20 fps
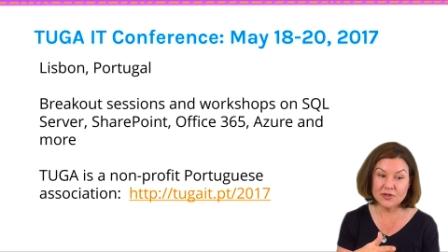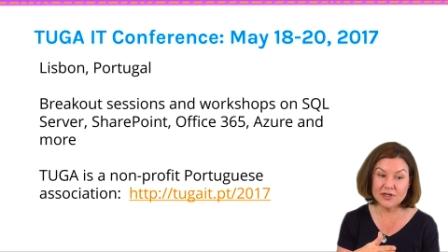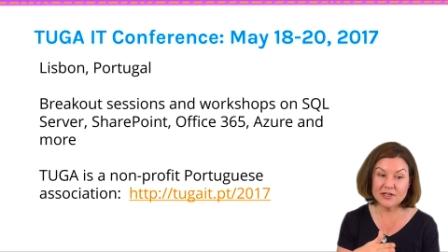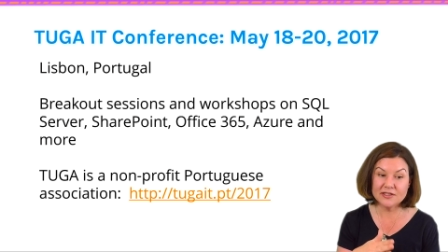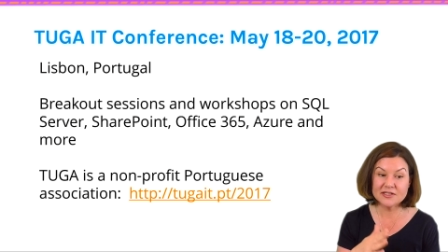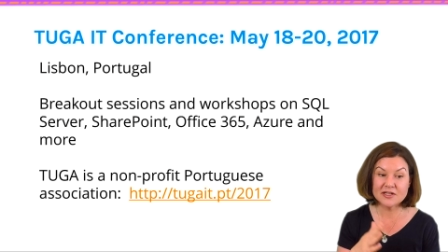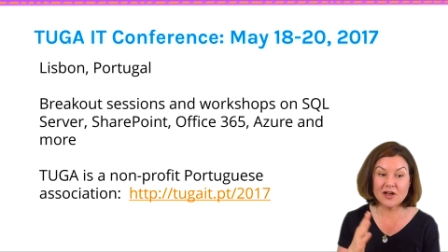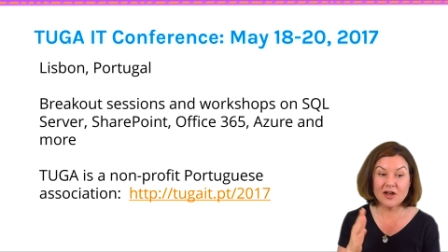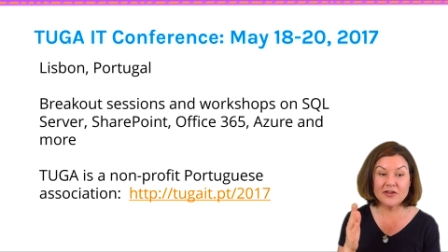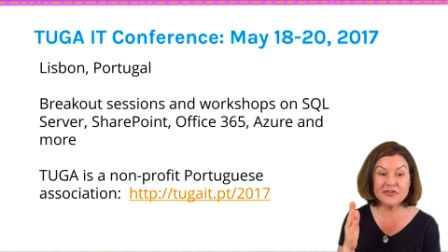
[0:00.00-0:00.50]

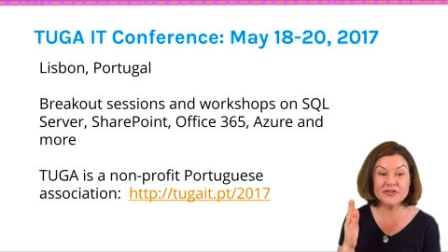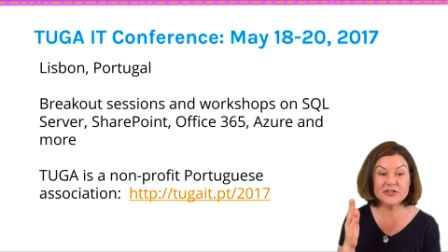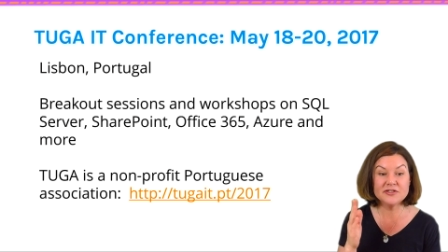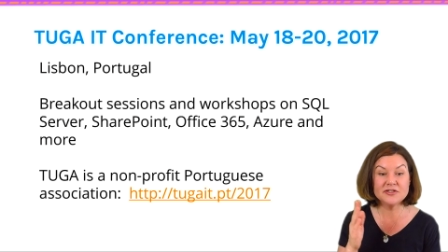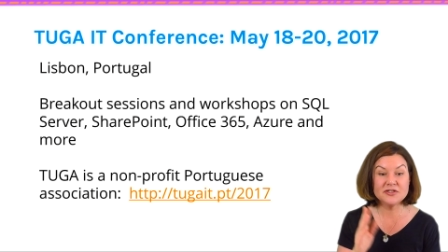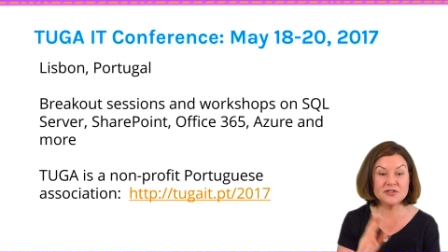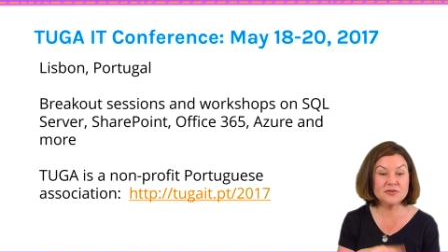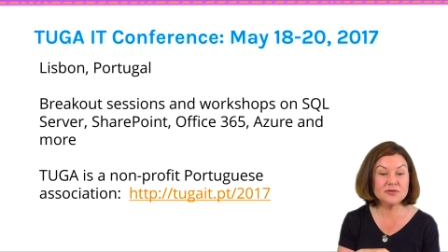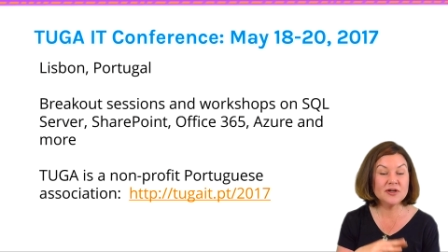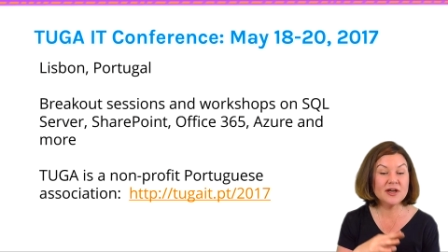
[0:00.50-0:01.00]
It's called the
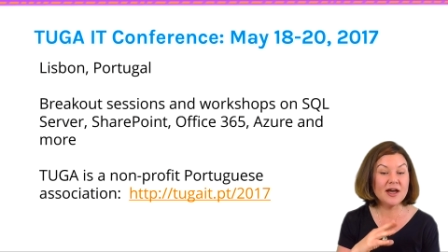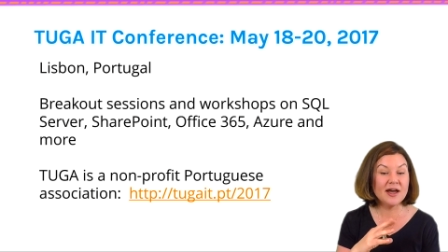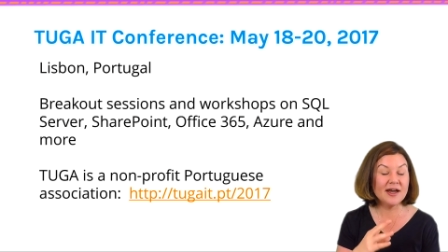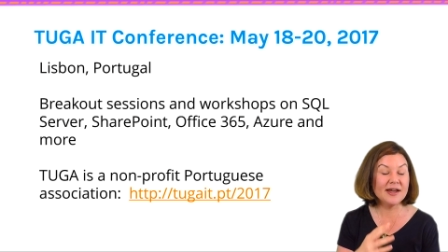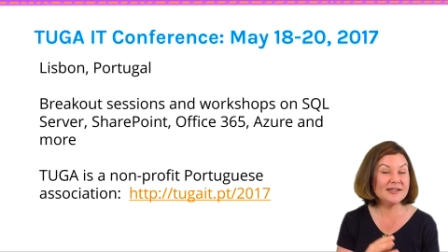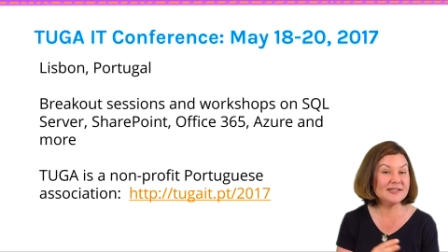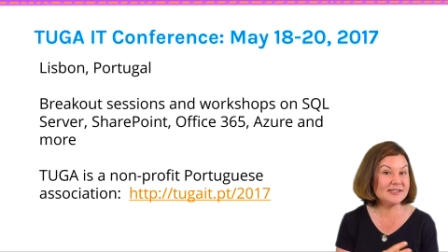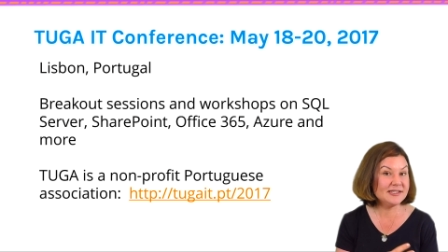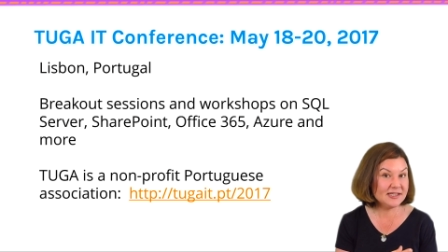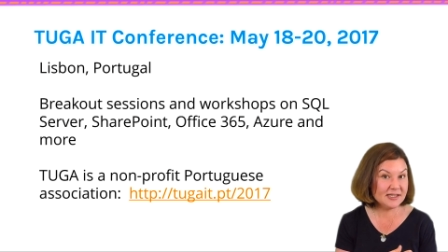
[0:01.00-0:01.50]
Tuga
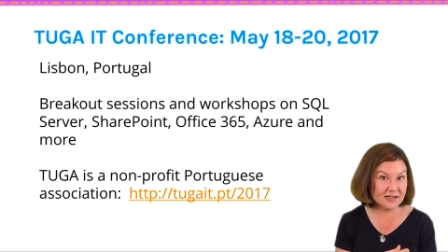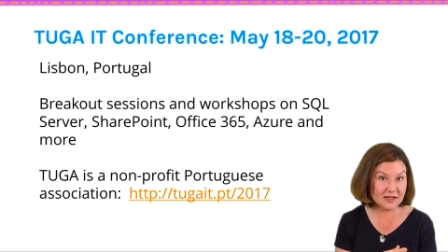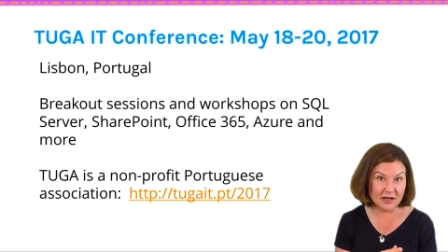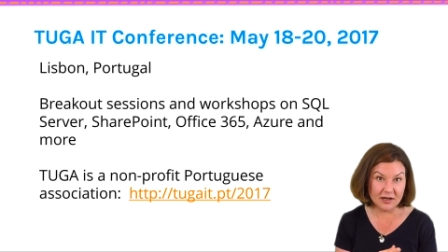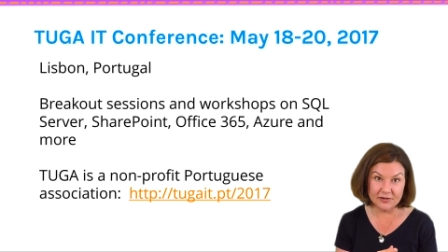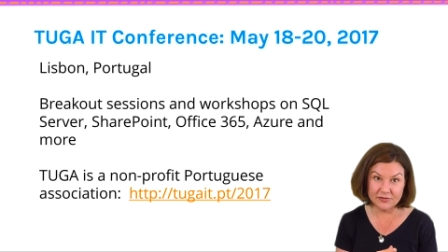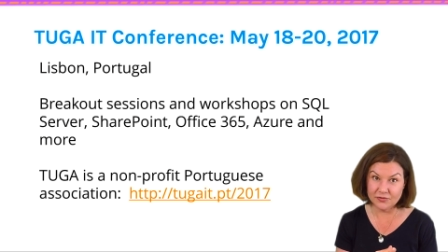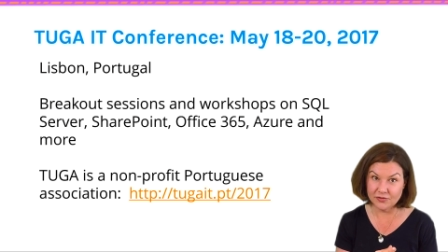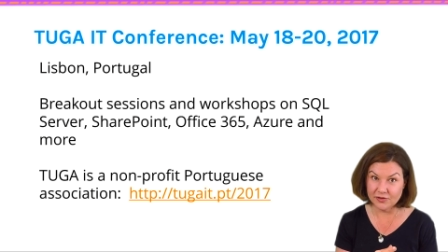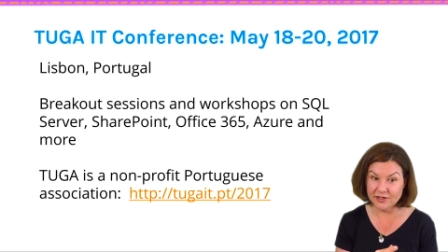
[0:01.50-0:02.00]
IT
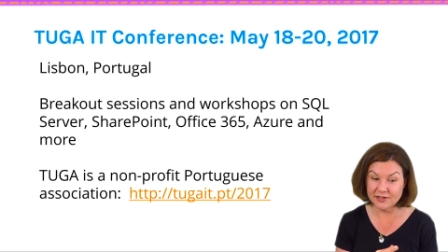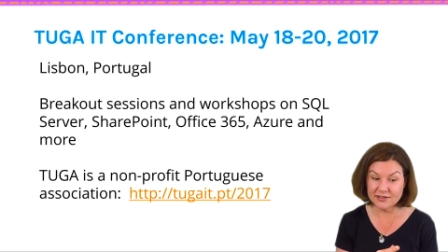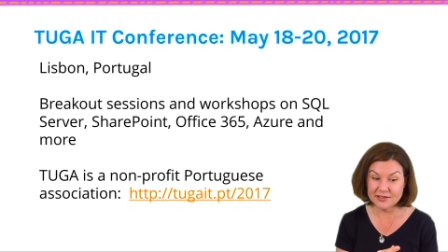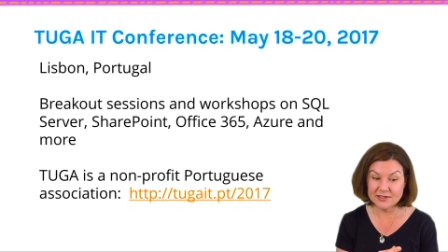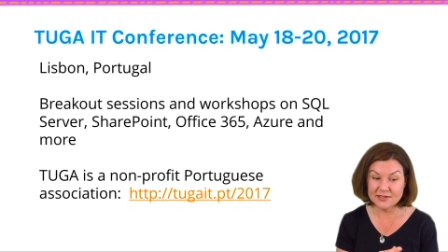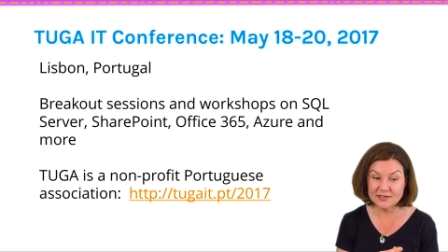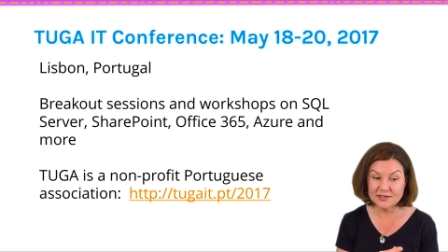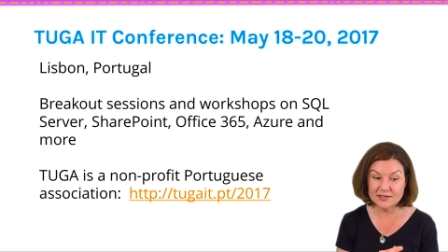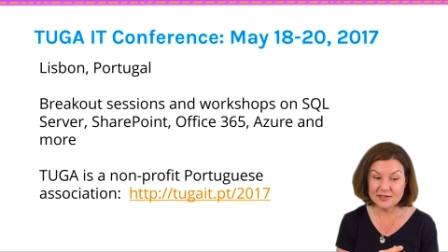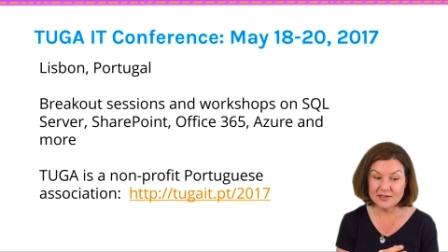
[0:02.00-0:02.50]

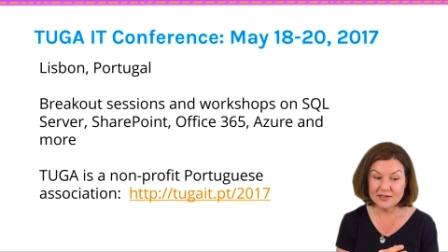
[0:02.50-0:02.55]
Conference.